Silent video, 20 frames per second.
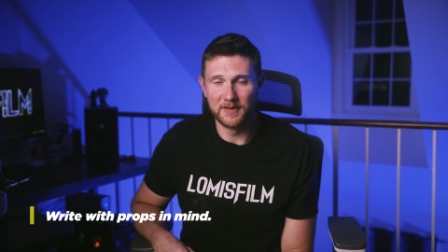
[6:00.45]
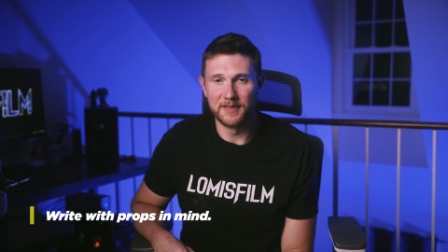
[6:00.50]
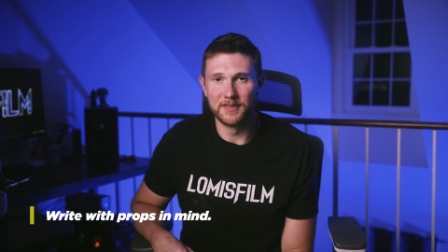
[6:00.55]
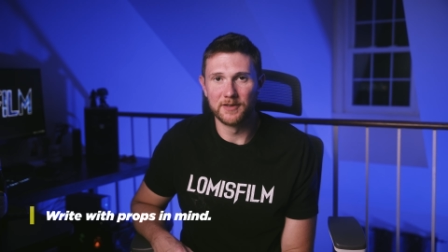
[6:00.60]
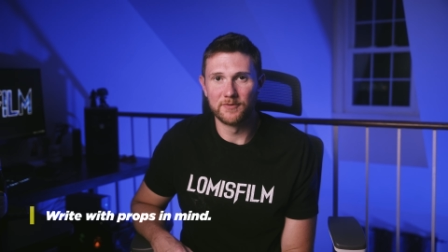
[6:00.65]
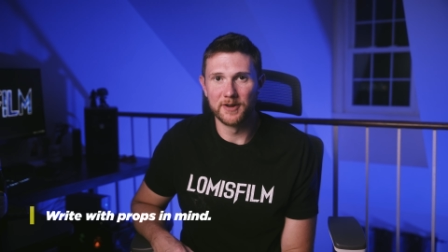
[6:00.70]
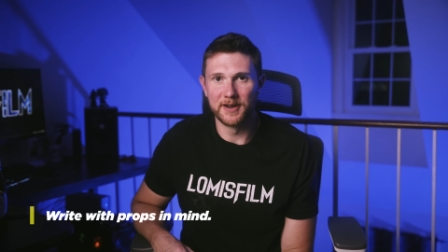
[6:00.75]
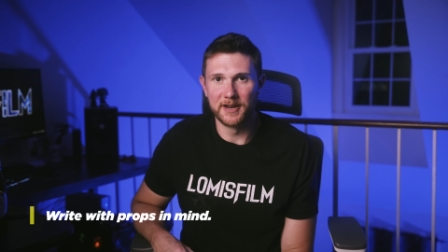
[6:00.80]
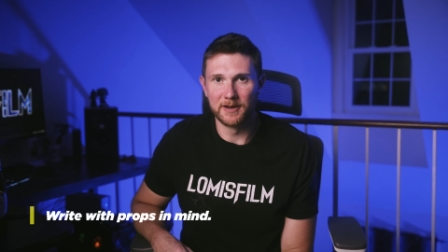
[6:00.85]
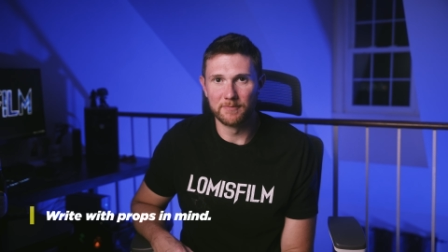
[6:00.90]
in the
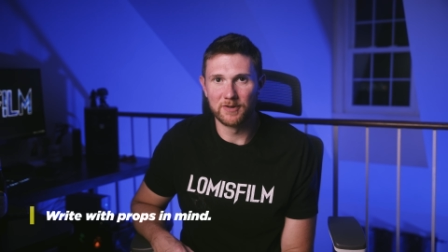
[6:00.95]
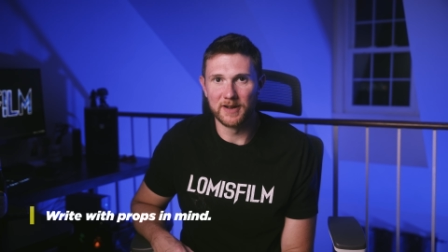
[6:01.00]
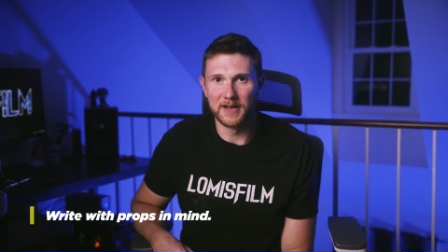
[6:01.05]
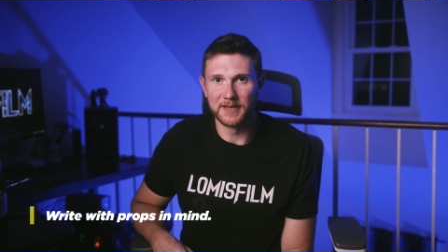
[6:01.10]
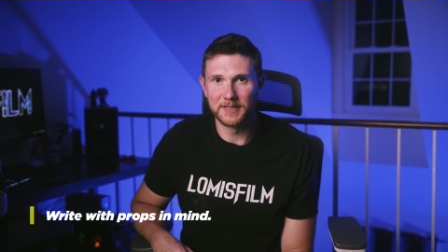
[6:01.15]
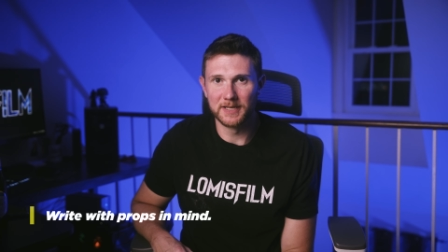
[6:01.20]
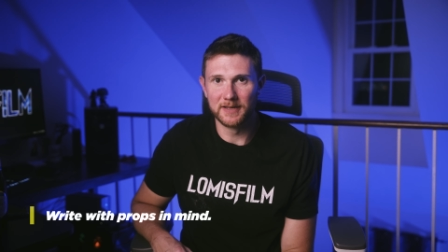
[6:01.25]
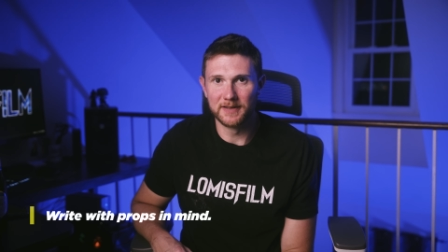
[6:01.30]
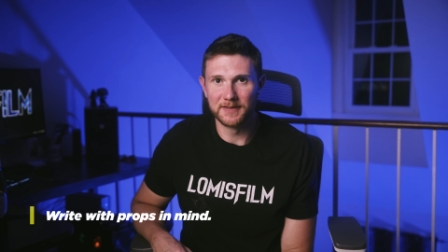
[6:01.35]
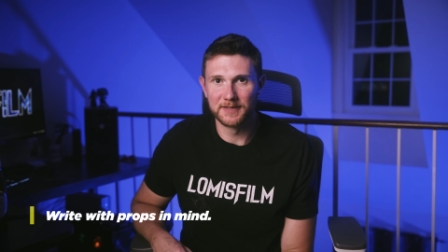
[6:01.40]
writing
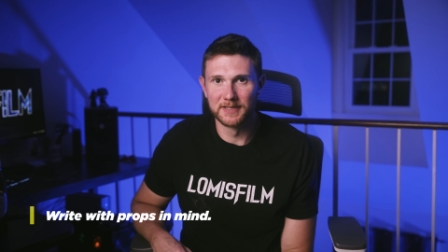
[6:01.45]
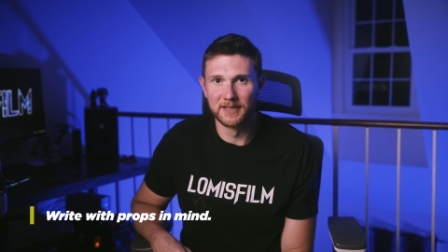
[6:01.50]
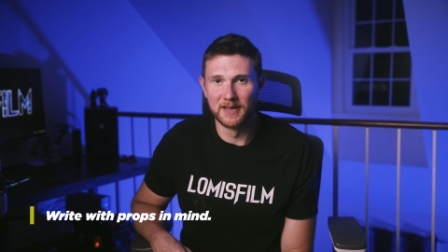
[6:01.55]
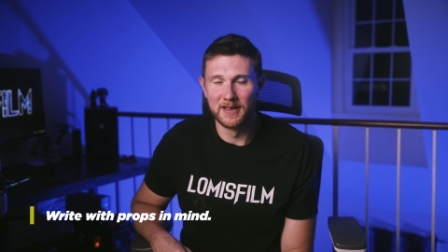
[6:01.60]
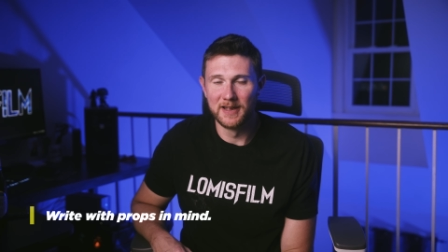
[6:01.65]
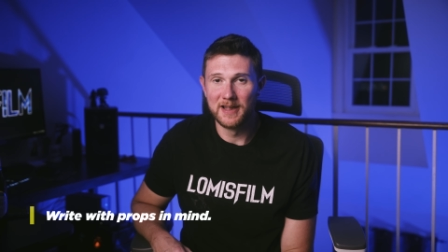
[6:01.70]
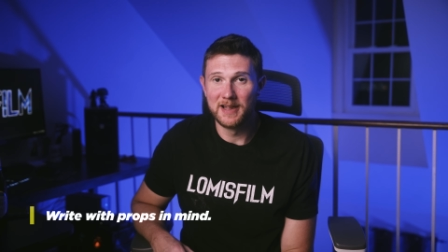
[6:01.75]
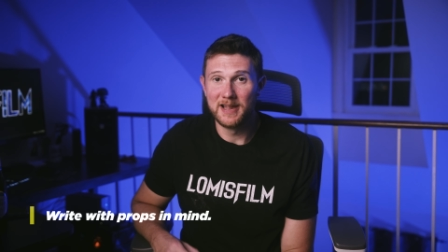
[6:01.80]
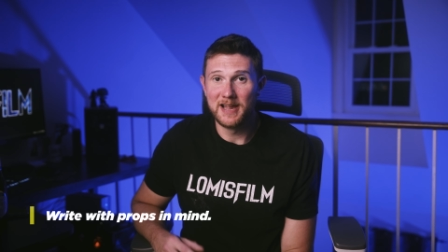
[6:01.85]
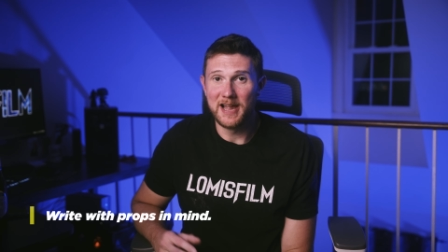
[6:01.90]
process.
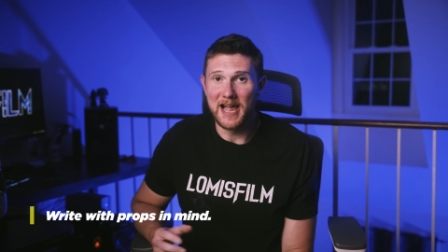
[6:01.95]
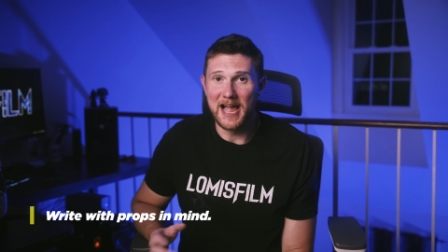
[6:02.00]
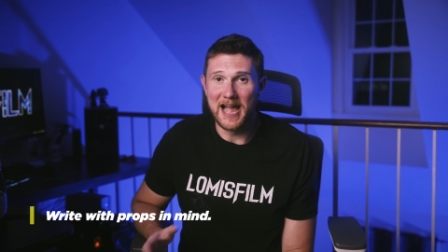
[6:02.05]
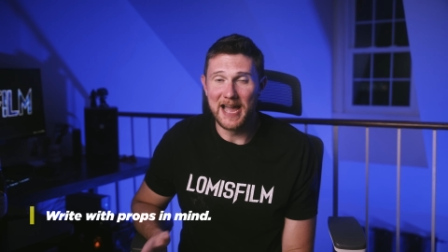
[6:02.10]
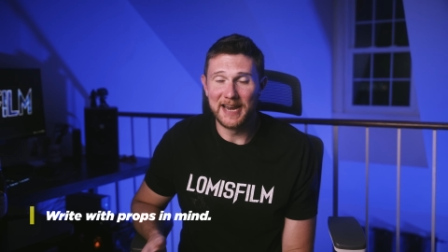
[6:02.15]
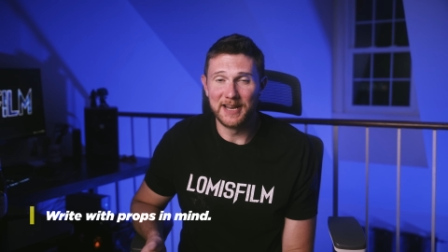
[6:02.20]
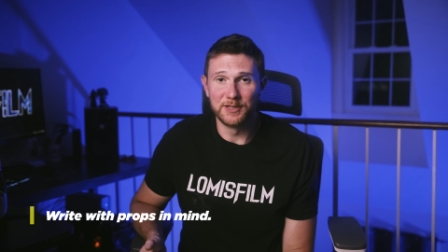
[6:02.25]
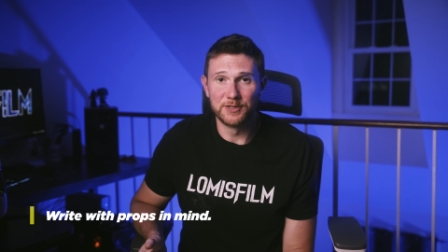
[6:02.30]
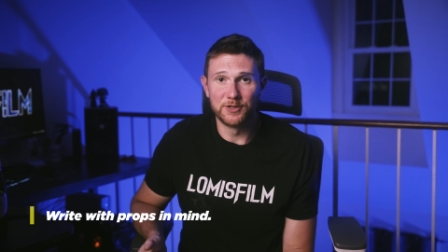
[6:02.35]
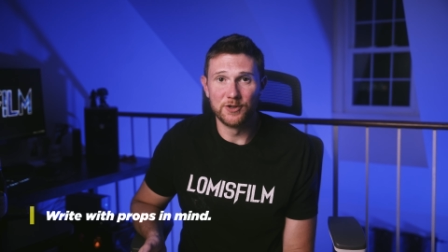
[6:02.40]

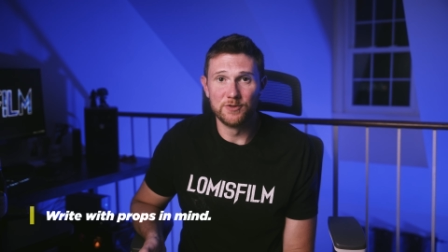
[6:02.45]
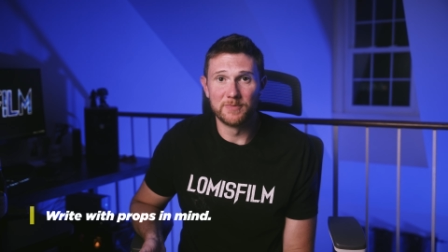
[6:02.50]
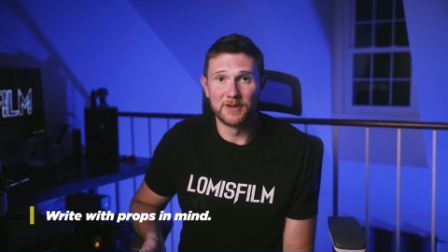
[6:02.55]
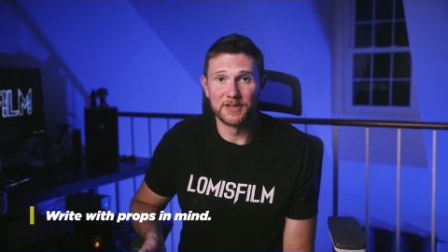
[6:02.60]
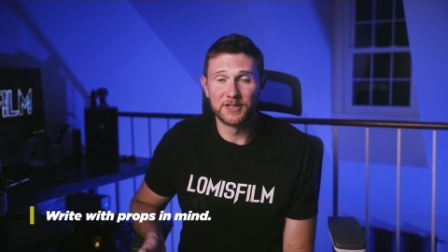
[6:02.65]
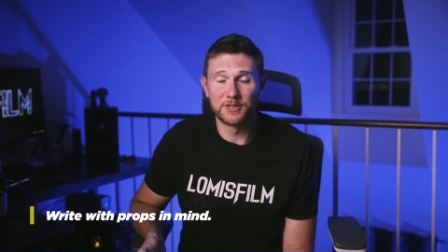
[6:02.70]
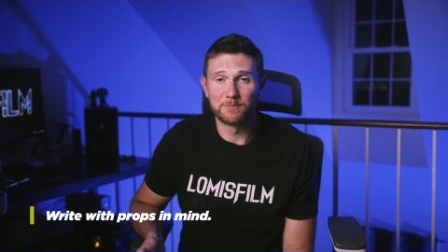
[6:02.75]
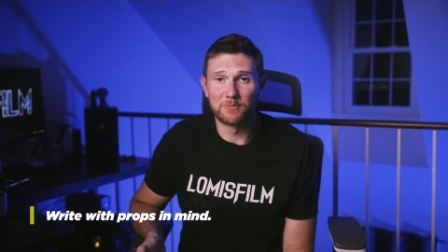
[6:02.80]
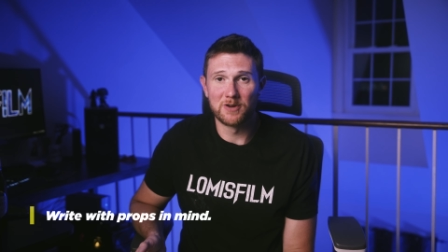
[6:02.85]
Adding too much